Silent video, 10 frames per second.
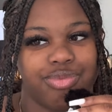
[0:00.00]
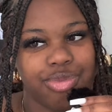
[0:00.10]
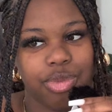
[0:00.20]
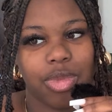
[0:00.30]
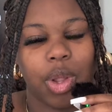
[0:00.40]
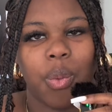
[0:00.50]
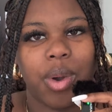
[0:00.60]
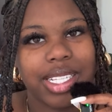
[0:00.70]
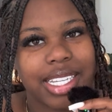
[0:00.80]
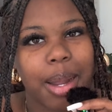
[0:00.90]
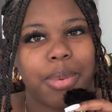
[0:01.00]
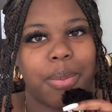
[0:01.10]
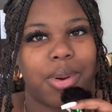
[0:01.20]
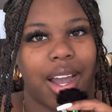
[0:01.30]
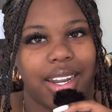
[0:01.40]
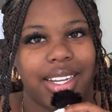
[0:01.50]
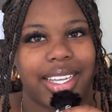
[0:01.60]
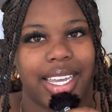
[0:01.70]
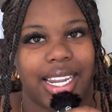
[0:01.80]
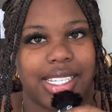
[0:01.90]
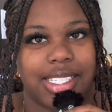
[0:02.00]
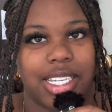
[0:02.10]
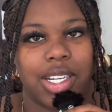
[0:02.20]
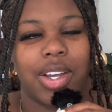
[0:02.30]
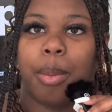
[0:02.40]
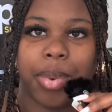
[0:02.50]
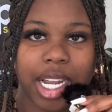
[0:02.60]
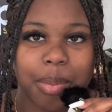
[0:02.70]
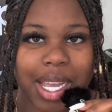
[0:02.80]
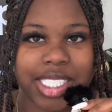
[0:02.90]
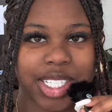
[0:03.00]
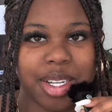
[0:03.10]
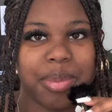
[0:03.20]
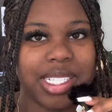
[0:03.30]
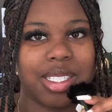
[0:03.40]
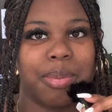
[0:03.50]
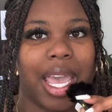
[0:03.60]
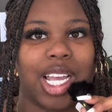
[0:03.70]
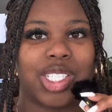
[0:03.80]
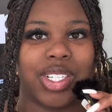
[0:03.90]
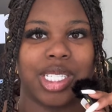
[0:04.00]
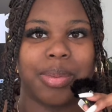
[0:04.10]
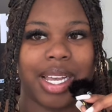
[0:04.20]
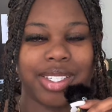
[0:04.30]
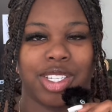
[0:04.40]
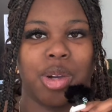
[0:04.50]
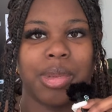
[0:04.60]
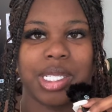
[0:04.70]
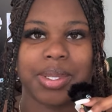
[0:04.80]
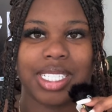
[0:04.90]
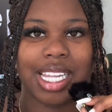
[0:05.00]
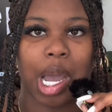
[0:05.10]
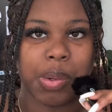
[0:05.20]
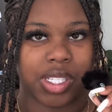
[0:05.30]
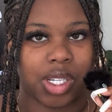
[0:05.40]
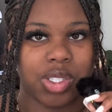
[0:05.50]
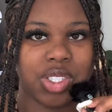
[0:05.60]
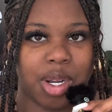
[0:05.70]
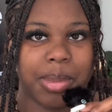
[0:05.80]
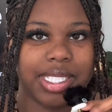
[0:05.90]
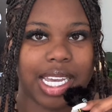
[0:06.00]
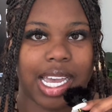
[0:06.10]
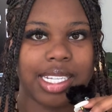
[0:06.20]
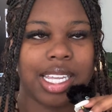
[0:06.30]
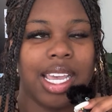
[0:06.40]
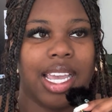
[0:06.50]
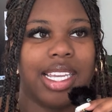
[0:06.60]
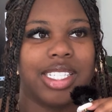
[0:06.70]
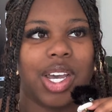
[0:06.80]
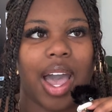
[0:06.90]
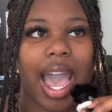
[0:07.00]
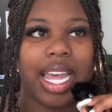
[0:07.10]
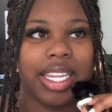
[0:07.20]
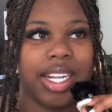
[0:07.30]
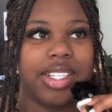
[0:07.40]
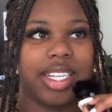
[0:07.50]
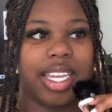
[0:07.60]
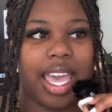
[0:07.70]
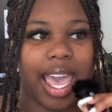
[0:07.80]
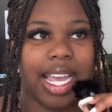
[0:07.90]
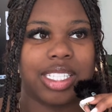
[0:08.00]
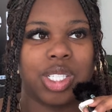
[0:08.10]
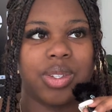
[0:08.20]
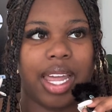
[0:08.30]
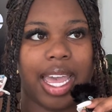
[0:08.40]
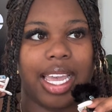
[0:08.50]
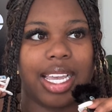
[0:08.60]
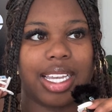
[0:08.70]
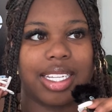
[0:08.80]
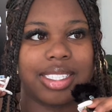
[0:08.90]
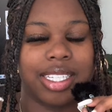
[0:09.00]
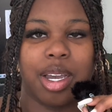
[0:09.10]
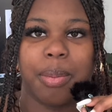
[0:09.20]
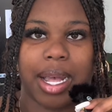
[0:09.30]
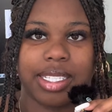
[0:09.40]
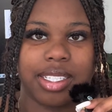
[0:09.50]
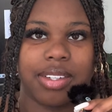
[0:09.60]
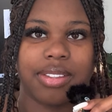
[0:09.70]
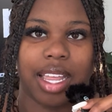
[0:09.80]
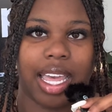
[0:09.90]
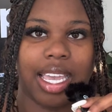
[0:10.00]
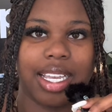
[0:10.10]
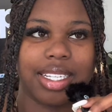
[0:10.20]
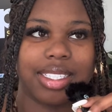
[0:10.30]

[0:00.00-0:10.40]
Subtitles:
what type of product can I sell? Bring my jewelry business back stressed me out so much because I was so traumatized. And so I literally had to like tell myself, like,